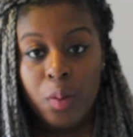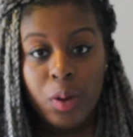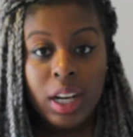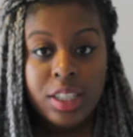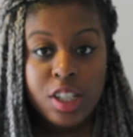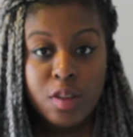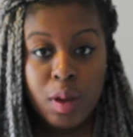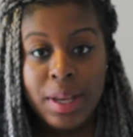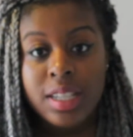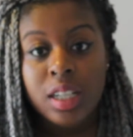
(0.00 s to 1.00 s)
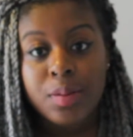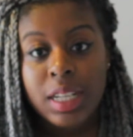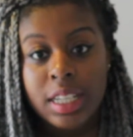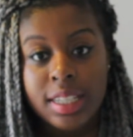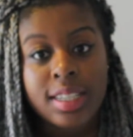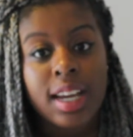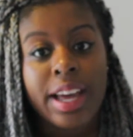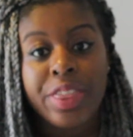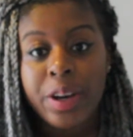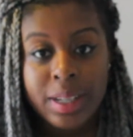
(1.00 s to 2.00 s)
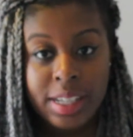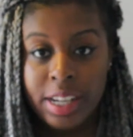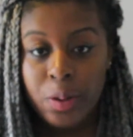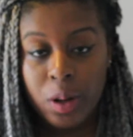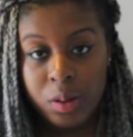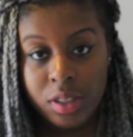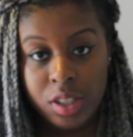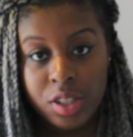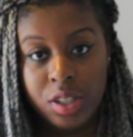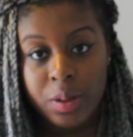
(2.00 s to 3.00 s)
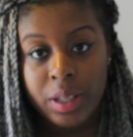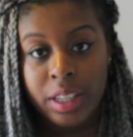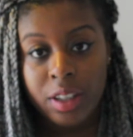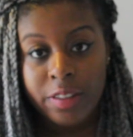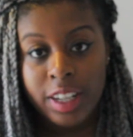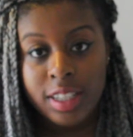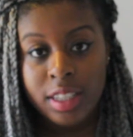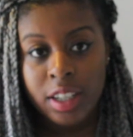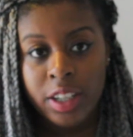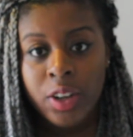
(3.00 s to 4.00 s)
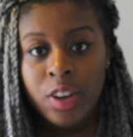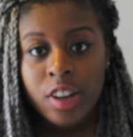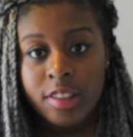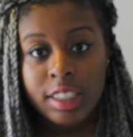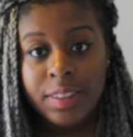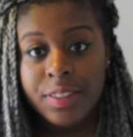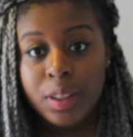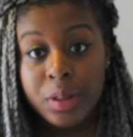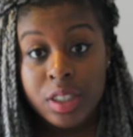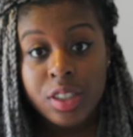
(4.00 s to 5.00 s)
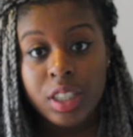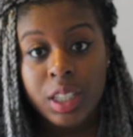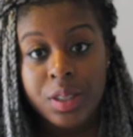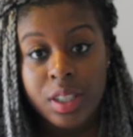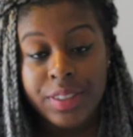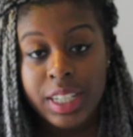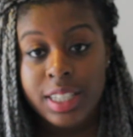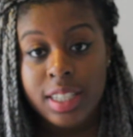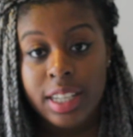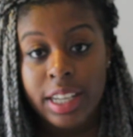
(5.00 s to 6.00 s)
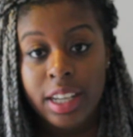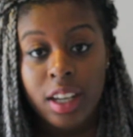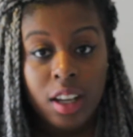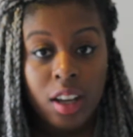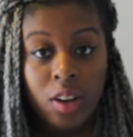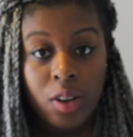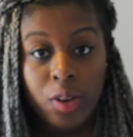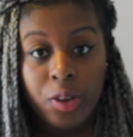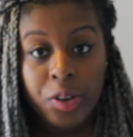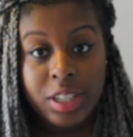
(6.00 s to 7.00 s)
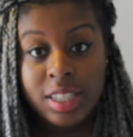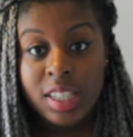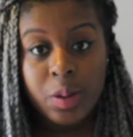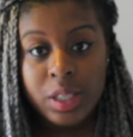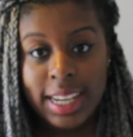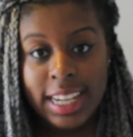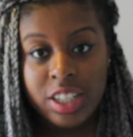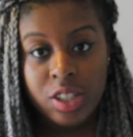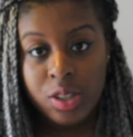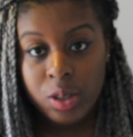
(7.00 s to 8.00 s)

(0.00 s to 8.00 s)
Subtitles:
Well, I chose my best subjects because I had no idea what I wanted to do at university, or even if I wanted to go to university or continue education at